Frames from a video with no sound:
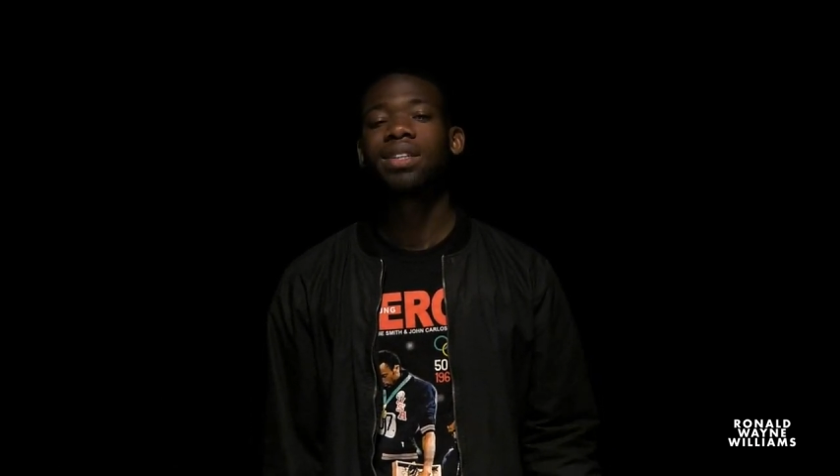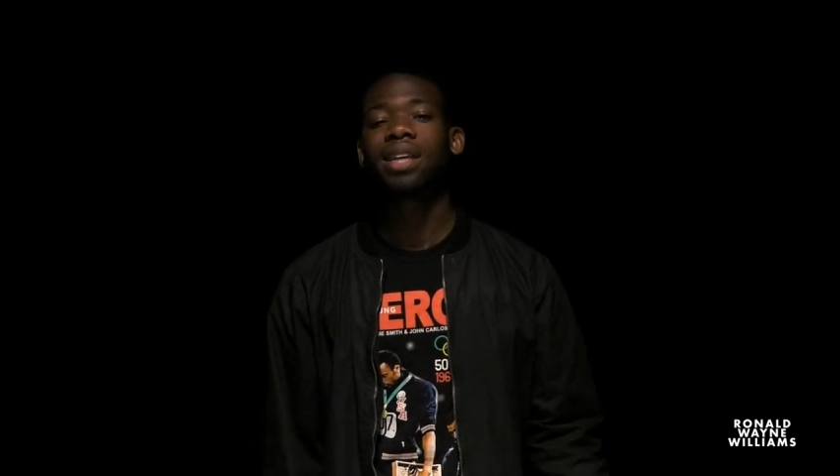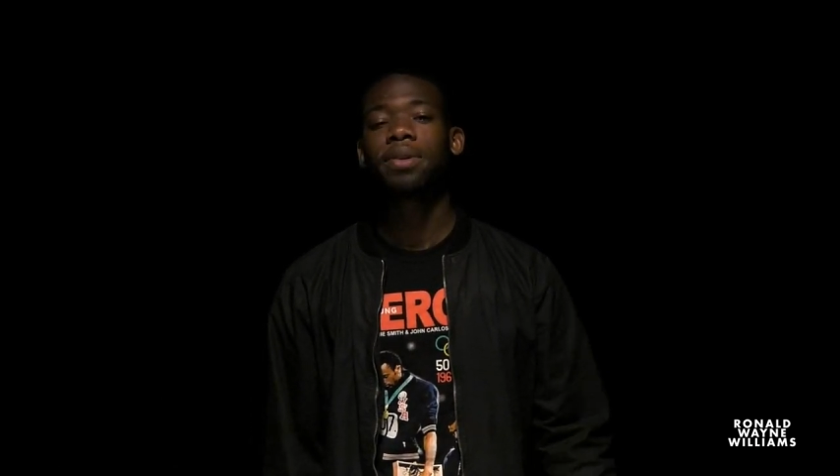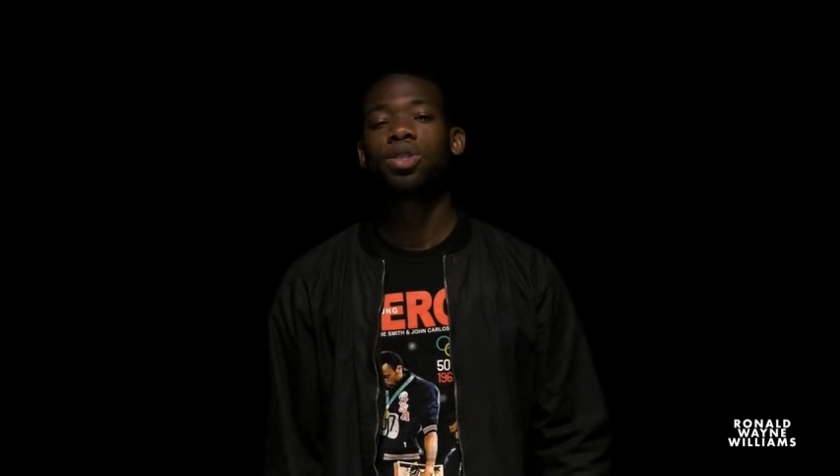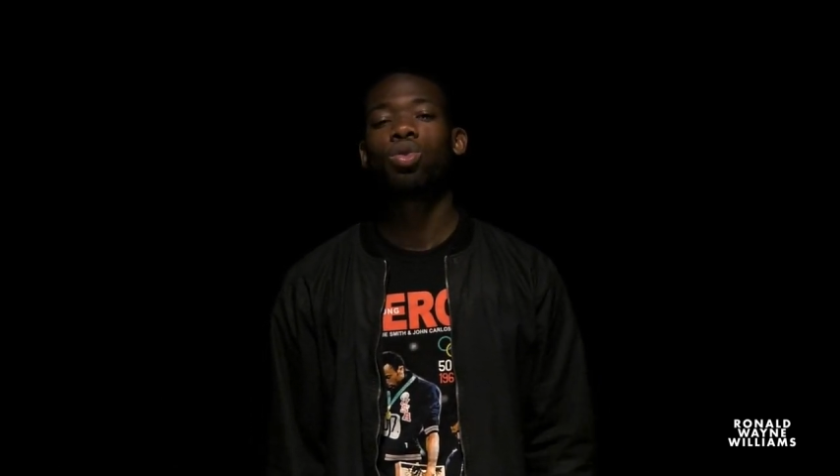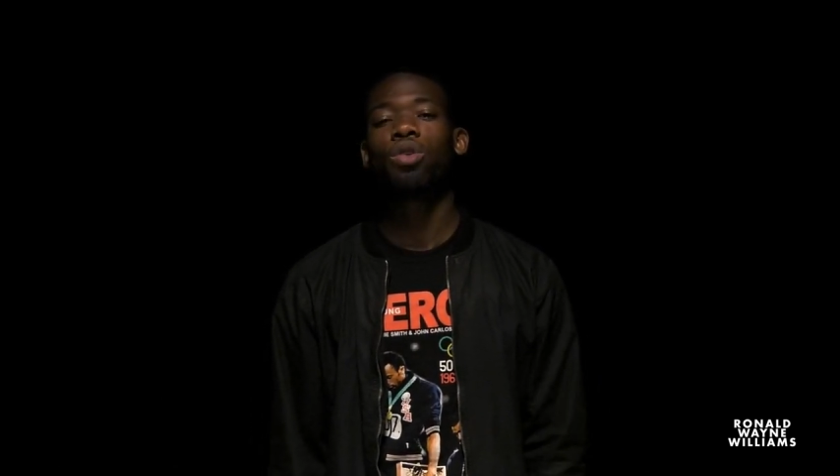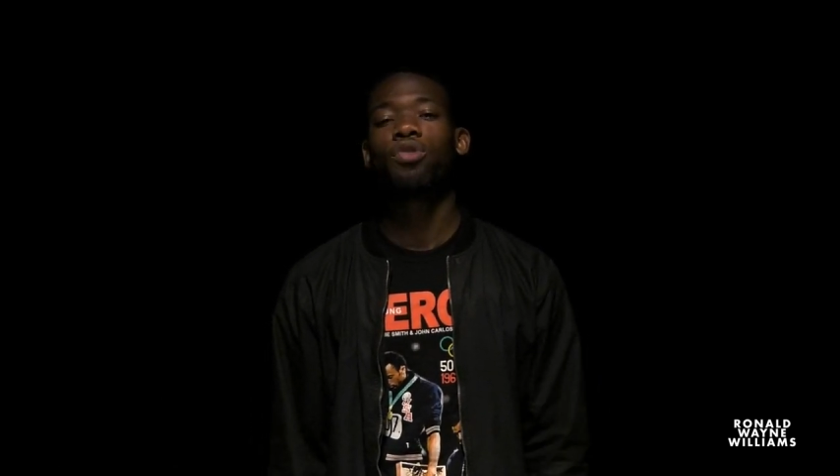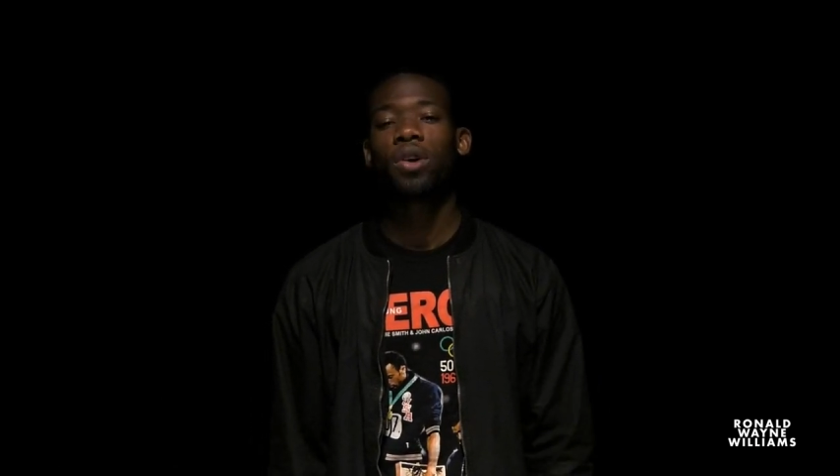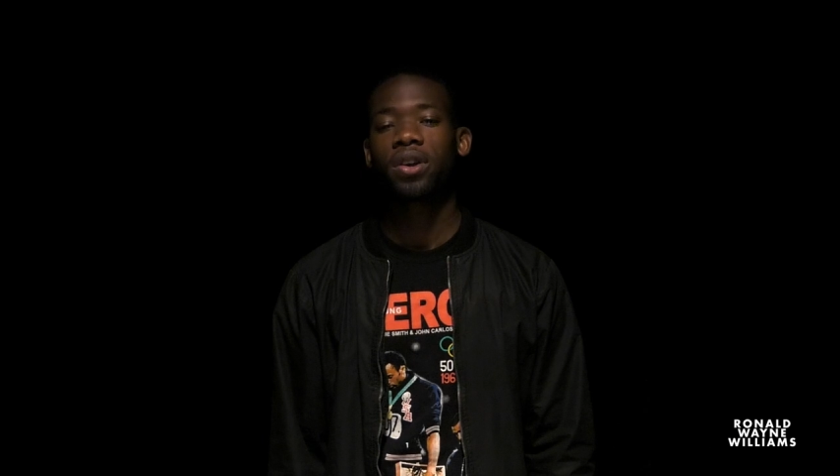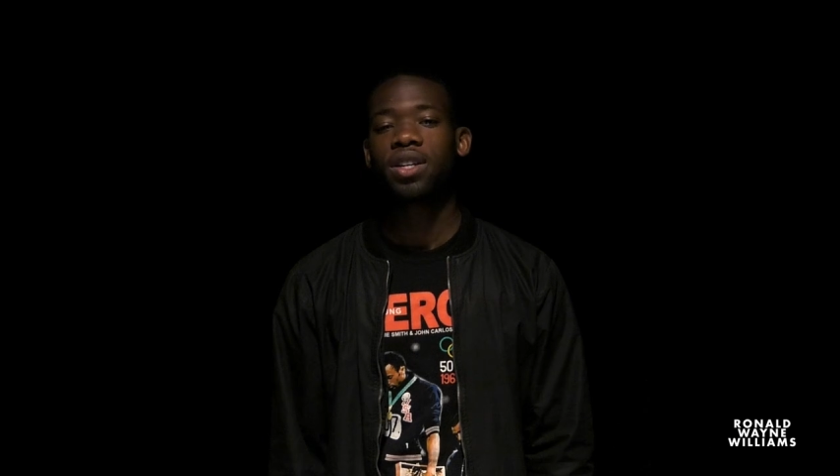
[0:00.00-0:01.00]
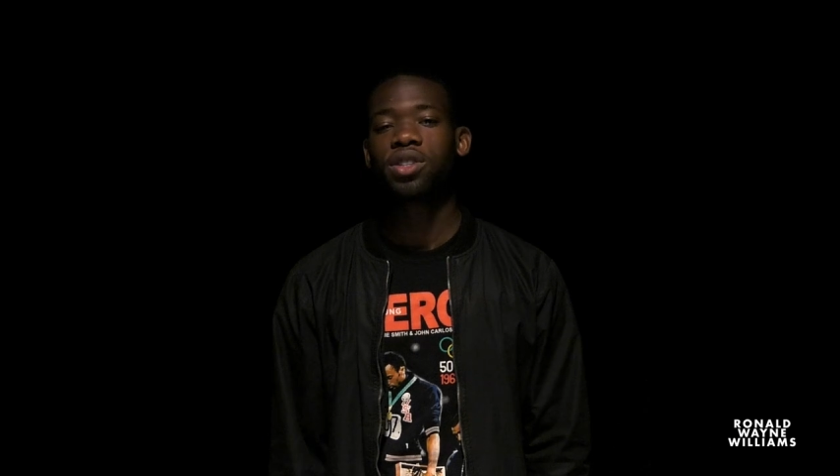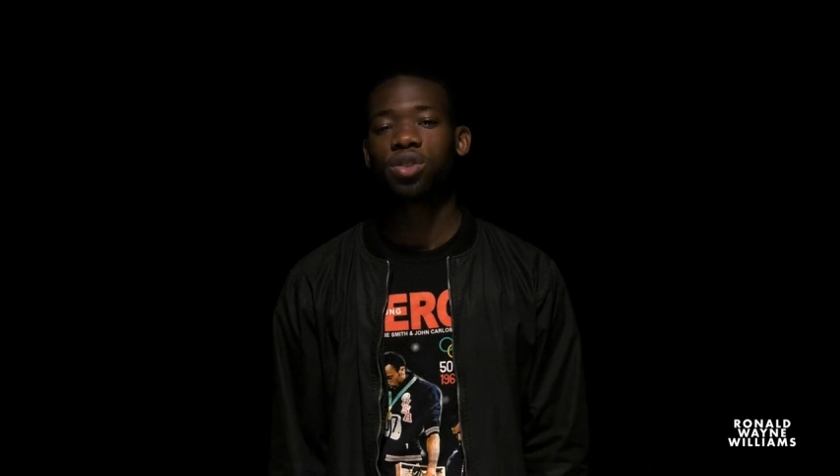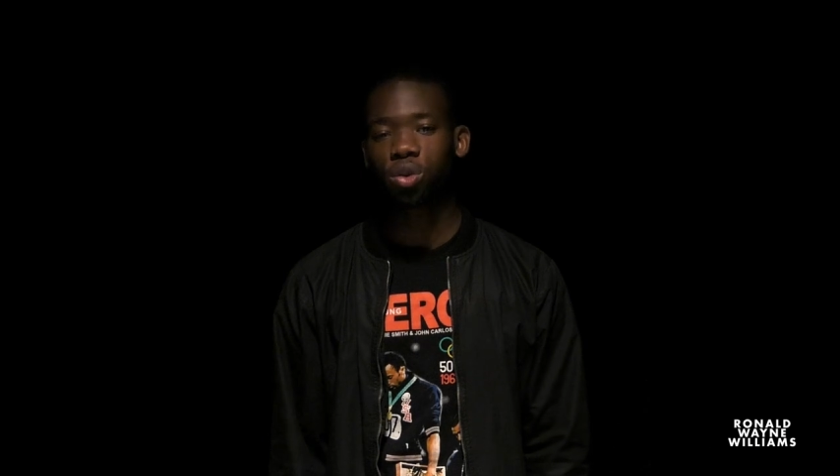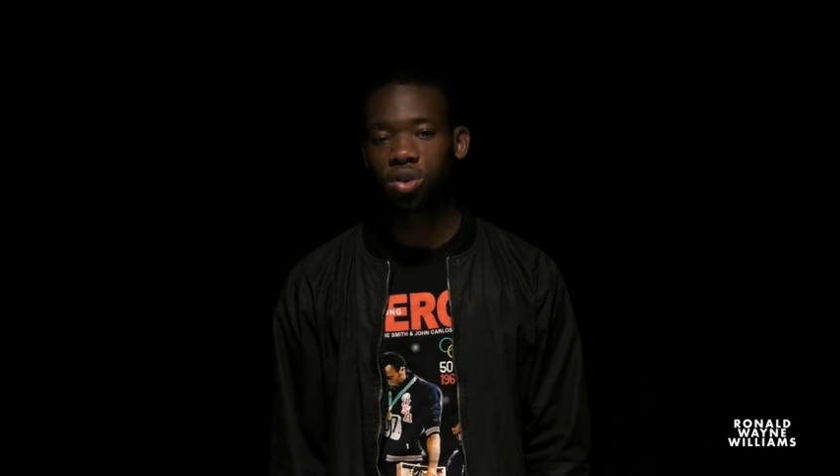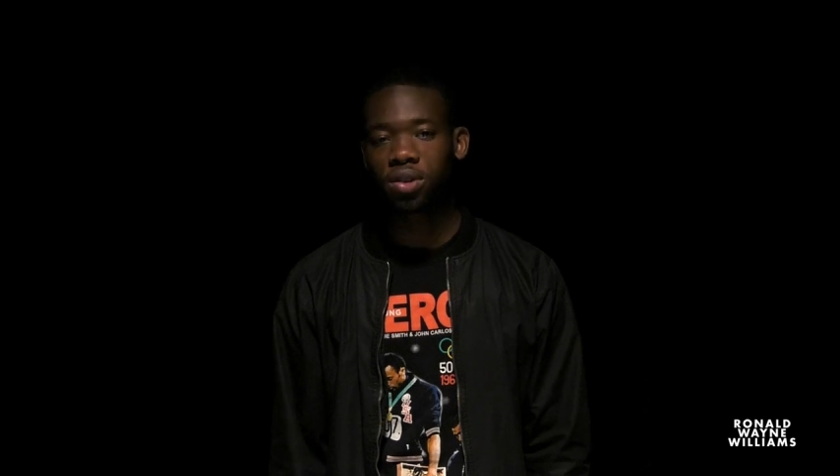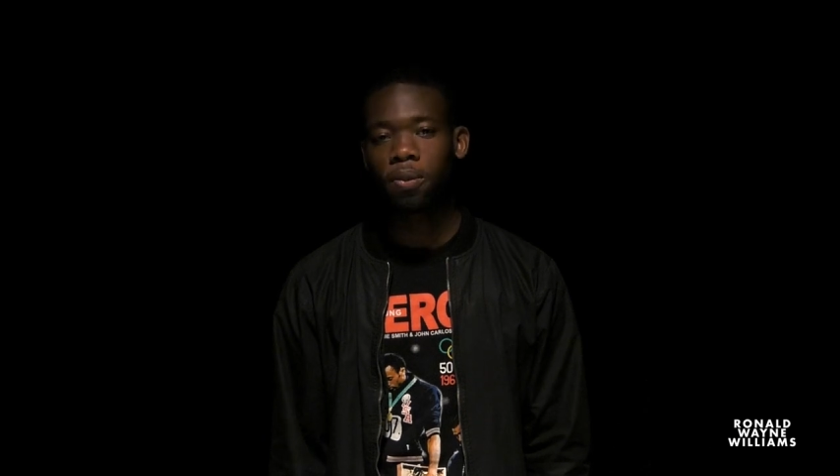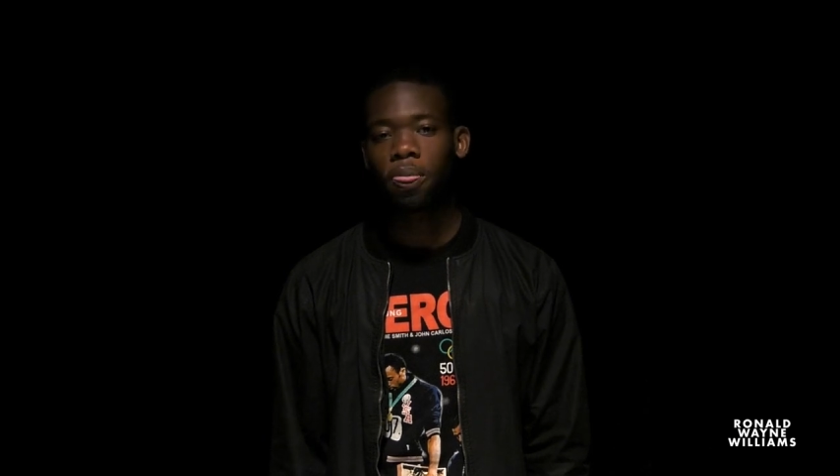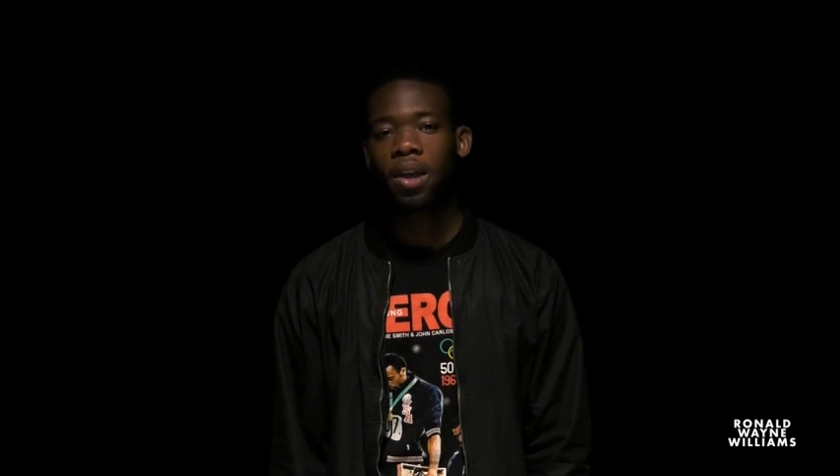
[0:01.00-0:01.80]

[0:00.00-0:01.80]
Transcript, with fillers: accepted into a four-year institution.